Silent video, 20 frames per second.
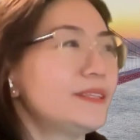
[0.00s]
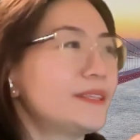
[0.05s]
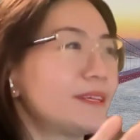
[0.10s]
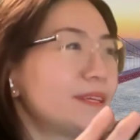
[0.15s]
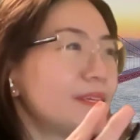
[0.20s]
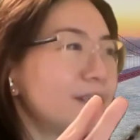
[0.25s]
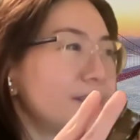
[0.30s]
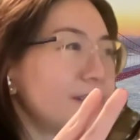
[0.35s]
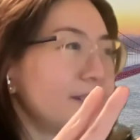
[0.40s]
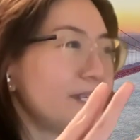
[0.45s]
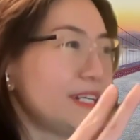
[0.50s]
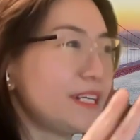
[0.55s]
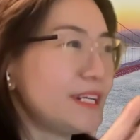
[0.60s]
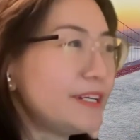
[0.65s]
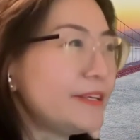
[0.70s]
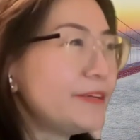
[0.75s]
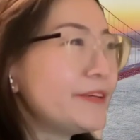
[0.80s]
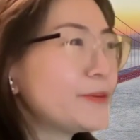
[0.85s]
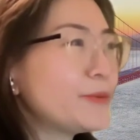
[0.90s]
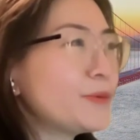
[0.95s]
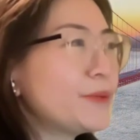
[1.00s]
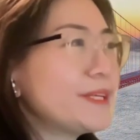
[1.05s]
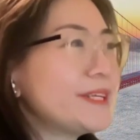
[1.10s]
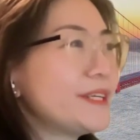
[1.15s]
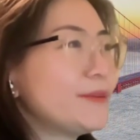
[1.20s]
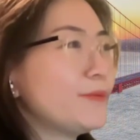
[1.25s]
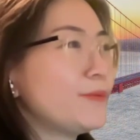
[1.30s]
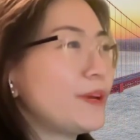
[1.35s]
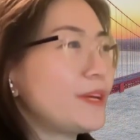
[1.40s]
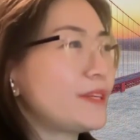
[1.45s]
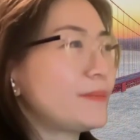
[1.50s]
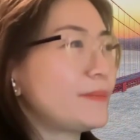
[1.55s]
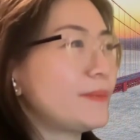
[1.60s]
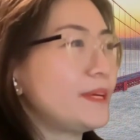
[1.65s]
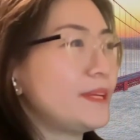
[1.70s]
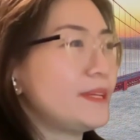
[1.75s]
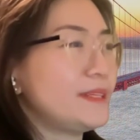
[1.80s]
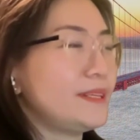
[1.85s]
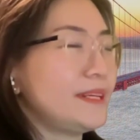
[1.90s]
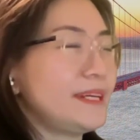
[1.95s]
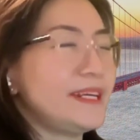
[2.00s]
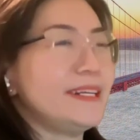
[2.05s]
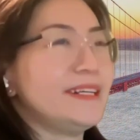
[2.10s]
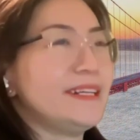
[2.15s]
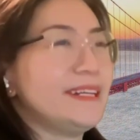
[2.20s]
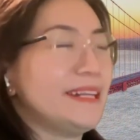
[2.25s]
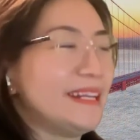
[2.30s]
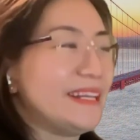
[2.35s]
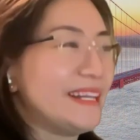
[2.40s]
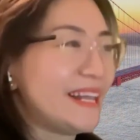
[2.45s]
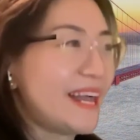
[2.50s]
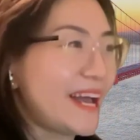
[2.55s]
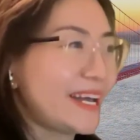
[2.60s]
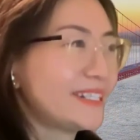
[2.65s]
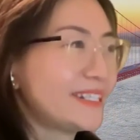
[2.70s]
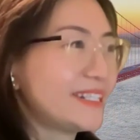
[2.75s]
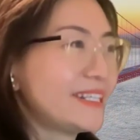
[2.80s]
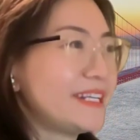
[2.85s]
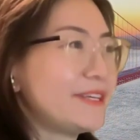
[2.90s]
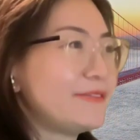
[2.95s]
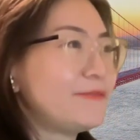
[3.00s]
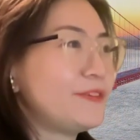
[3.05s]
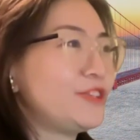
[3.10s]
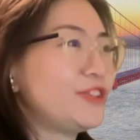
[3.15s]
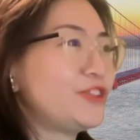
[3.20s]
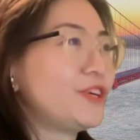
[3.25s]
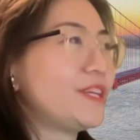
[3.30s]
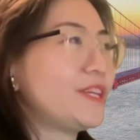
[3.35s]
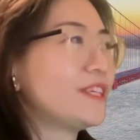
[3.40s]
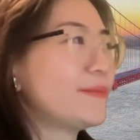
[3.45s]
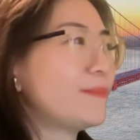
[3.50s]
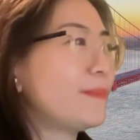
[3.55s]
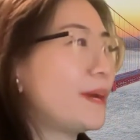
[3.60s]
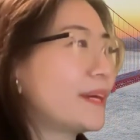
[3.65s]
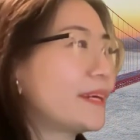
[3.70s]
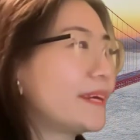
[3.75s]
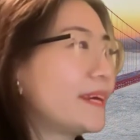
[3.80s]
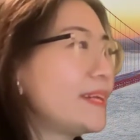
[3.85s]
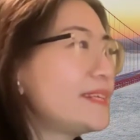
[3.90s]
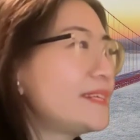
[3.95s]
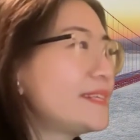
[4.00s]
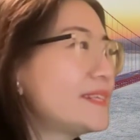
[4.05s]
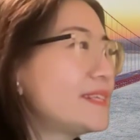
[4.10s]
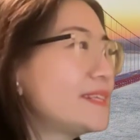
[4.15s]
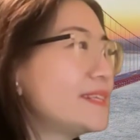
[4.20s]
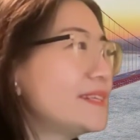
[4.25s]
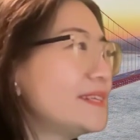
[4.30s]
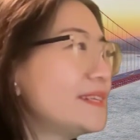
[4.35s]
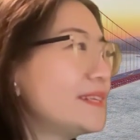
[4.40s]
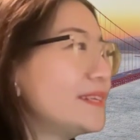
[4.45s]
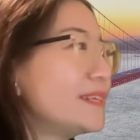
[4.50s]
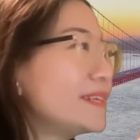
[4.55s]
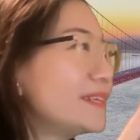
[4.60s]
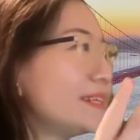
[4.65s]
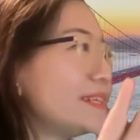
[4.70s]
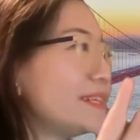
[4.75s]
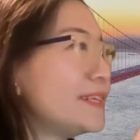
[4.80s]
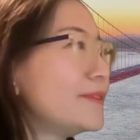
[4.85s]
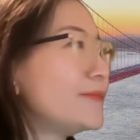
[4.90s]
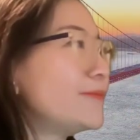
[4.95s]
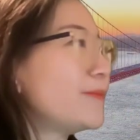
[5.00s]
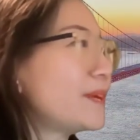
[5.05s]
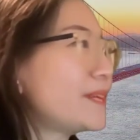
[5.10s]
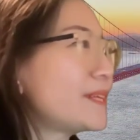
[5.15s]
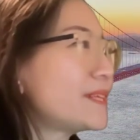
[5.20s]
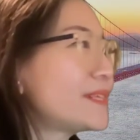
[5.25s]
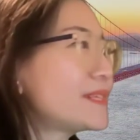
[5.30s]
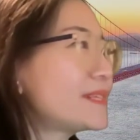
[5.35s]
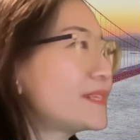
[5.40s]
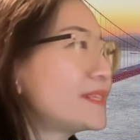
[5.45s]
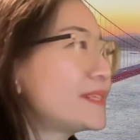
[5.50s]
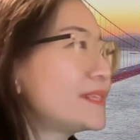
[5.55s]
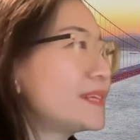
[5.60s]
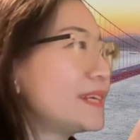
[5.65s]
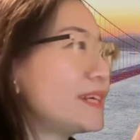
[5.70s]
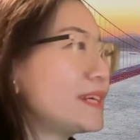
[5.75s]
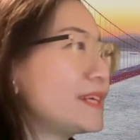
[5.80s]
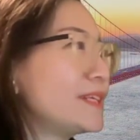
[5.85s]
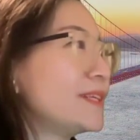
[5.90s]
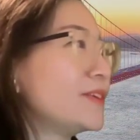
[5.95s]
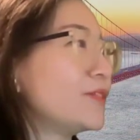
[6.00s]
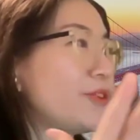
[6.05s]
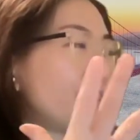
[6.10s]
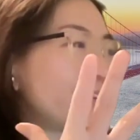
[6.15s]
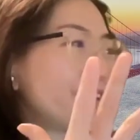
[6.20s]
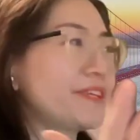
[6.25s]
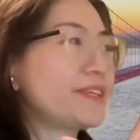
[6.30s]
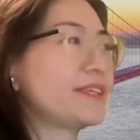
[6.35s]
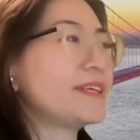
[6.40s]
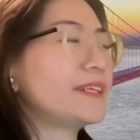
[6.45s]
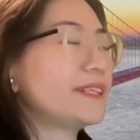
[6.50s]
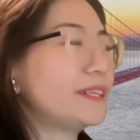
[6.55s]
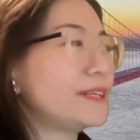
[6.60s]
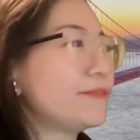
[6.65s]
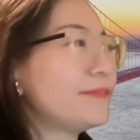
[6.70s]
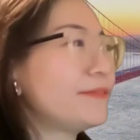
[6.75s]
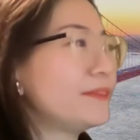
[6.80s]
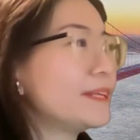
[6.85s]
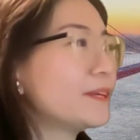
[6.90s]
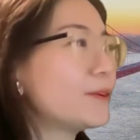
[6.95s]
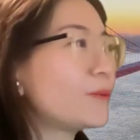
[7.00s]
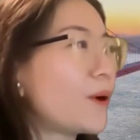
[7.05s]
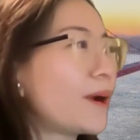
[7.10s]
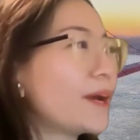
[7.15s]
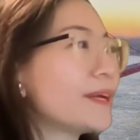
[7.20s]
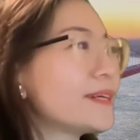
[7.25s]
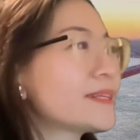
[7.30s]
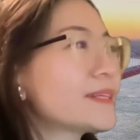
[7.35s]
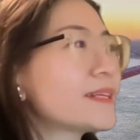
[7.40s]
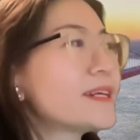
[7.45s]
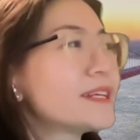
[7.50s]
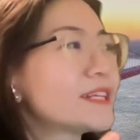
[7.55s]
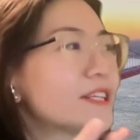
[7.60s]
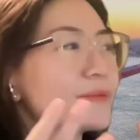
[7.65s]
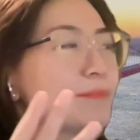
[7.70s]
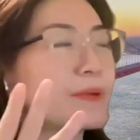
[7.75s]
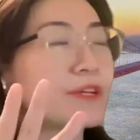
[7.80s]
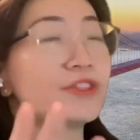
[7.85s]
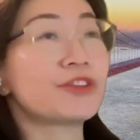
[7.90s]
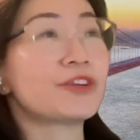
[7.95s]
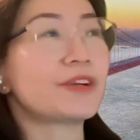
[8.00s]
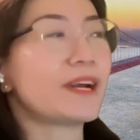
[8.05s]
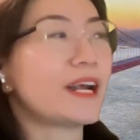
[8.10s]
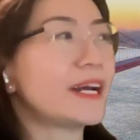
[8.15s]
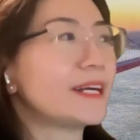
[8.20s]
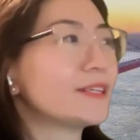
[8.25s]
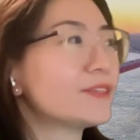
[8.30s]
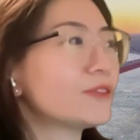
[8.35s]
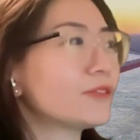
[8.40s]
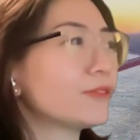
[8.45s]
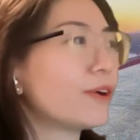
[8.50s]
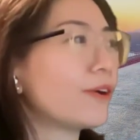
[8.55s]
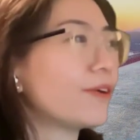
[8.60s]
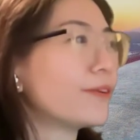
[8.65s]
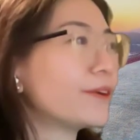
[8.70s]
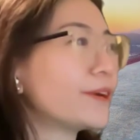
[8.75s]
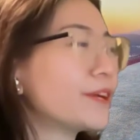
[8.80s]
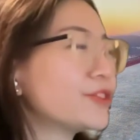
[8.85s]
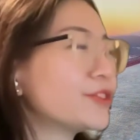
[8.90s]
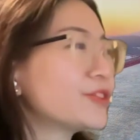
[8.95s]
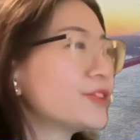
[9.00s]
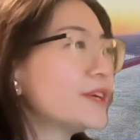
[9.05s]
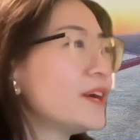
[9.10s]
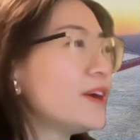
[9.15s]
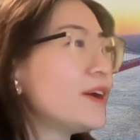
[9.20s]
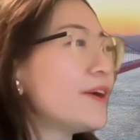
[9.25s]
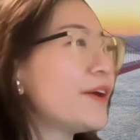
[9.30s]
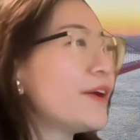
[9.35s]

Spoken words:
The illiquid investment in less efficient markets invest in alternative requires specialized knowledge.